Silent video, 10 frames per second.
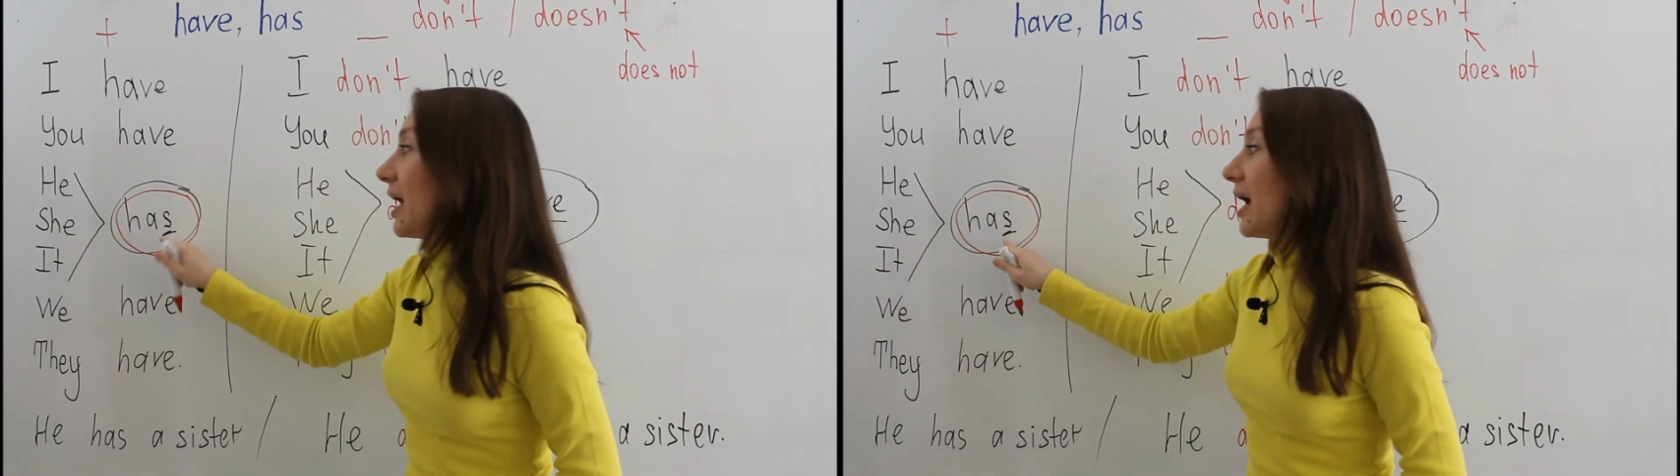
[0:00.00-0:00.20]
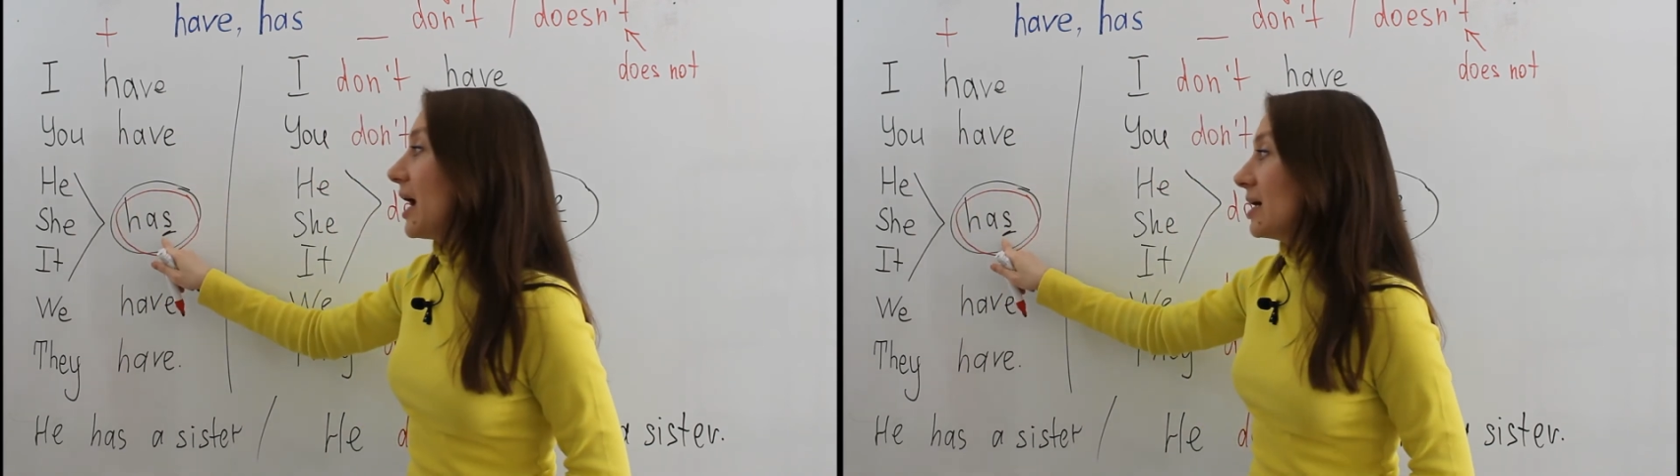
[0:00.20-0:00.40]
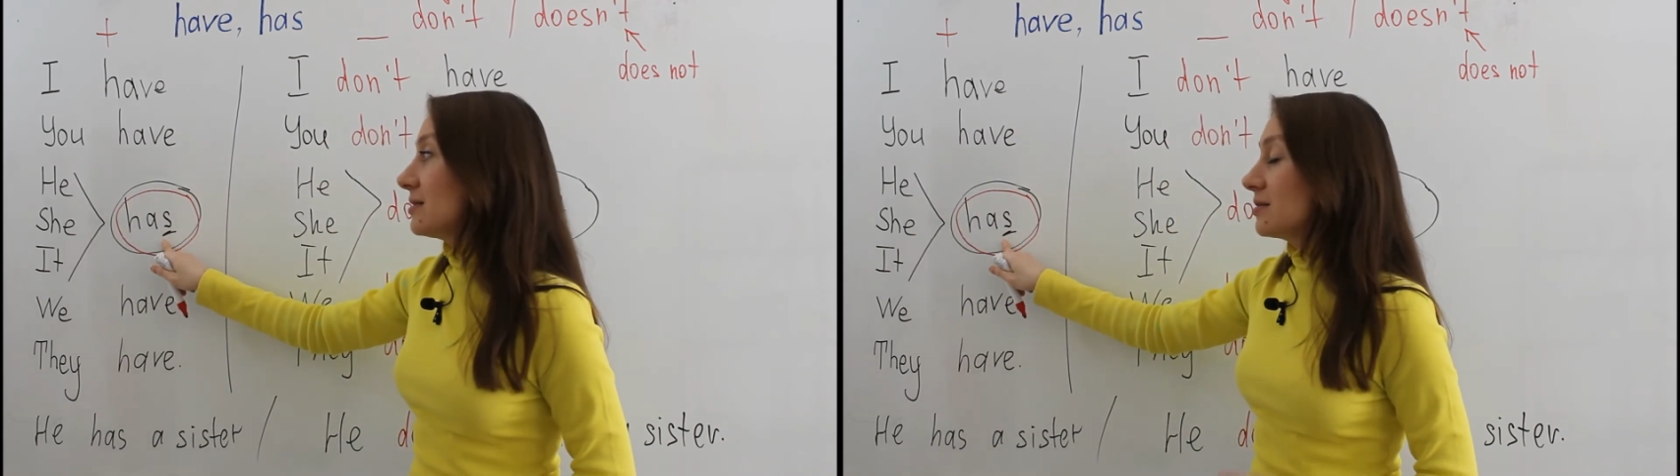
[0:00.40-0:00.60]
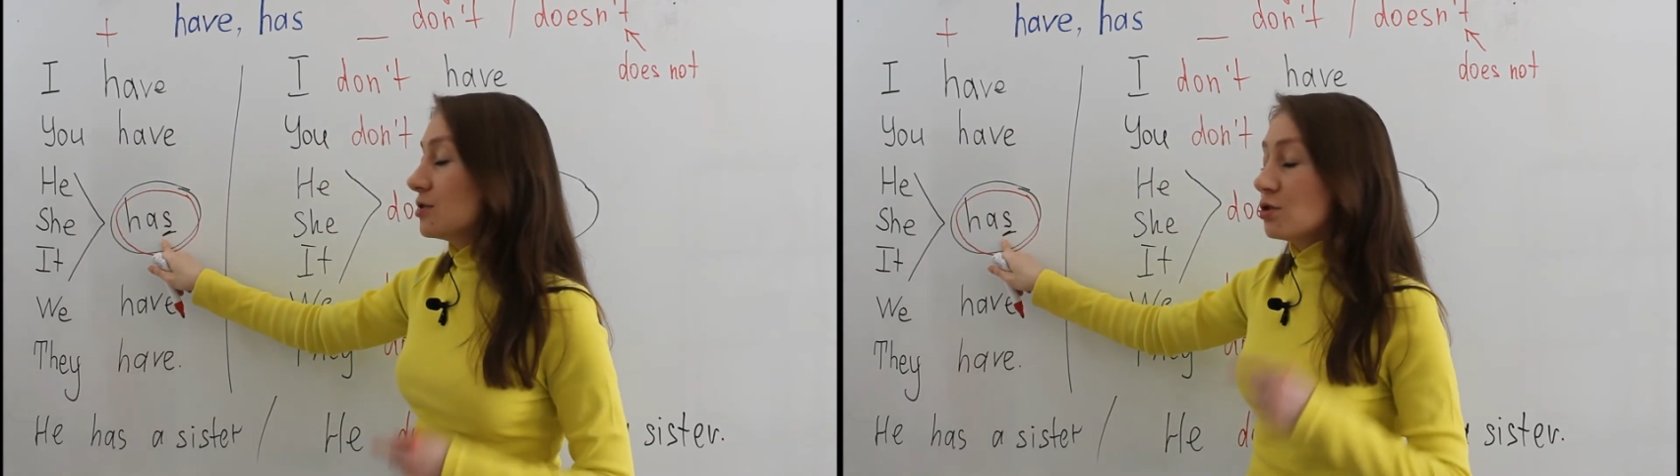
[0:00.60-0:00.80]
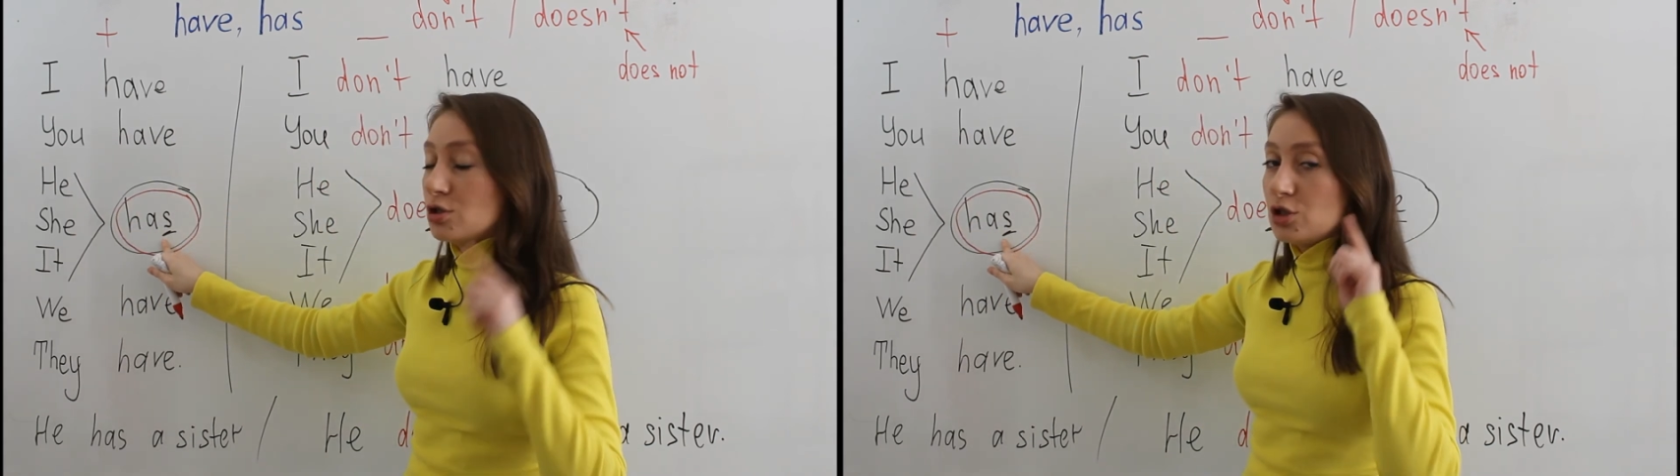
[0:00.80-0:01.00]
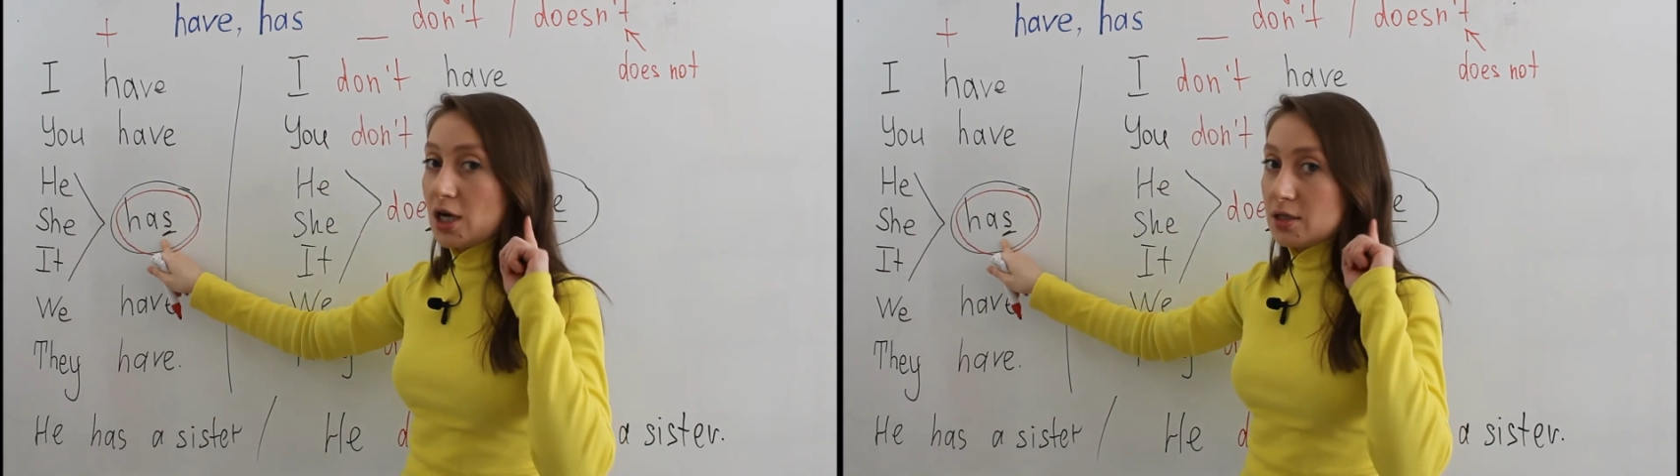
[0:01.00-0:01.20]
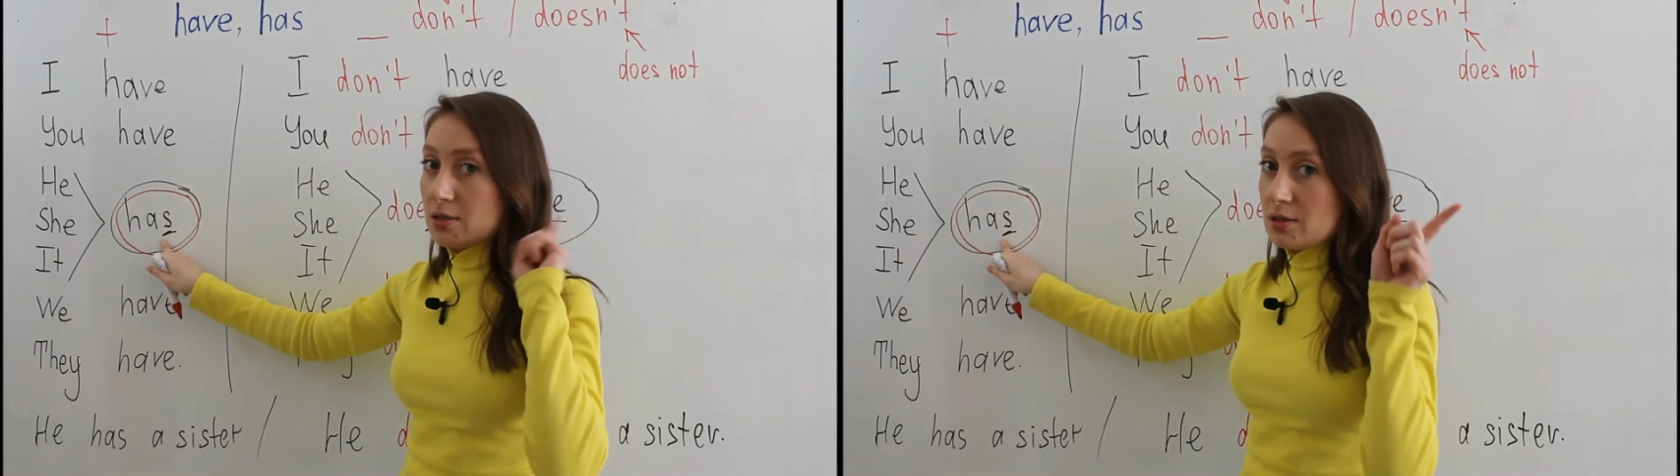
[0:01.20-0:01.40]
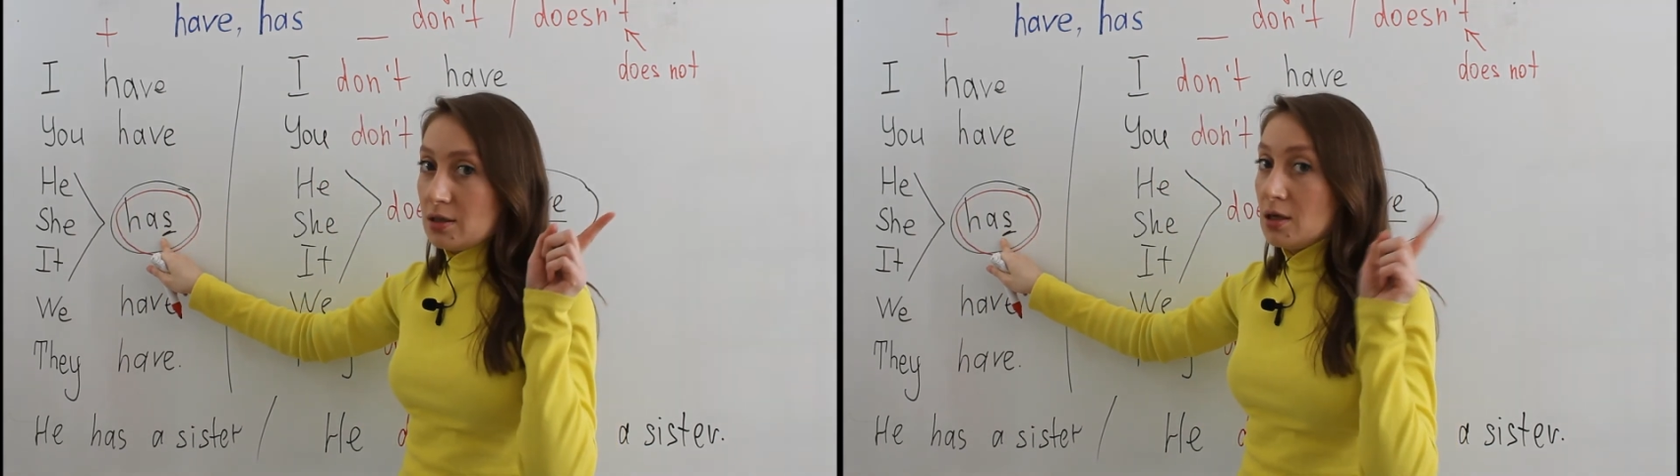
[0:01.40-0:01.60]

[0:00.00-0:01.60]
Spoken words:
has, just